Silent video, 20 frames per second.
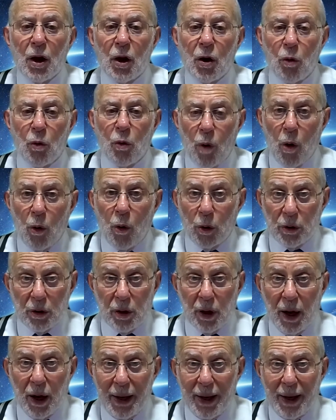Quote,
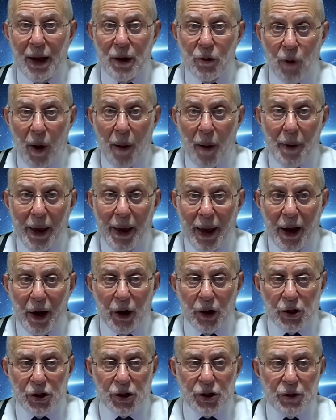again, Rabbi
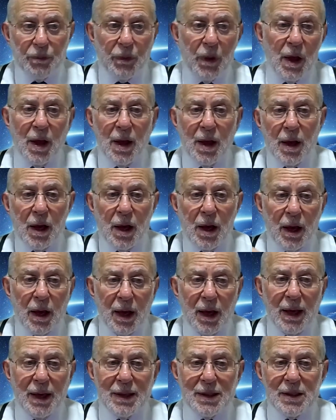Hirsch,
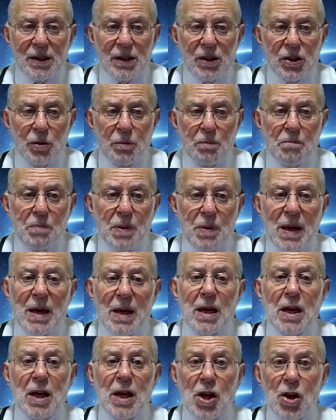he is to
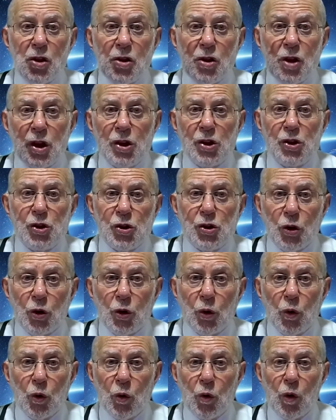be the
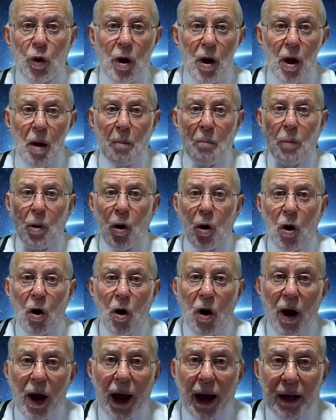Jew
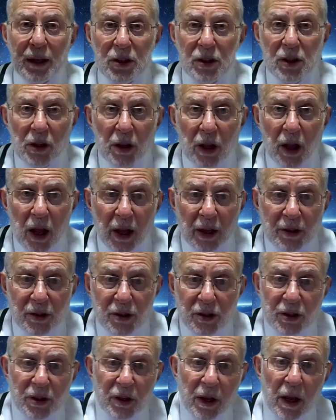par
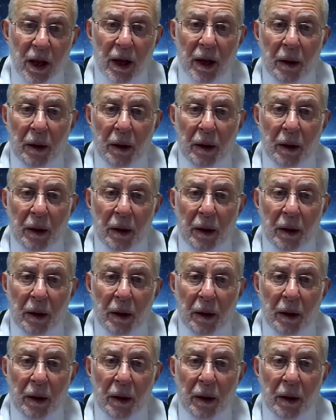excellence.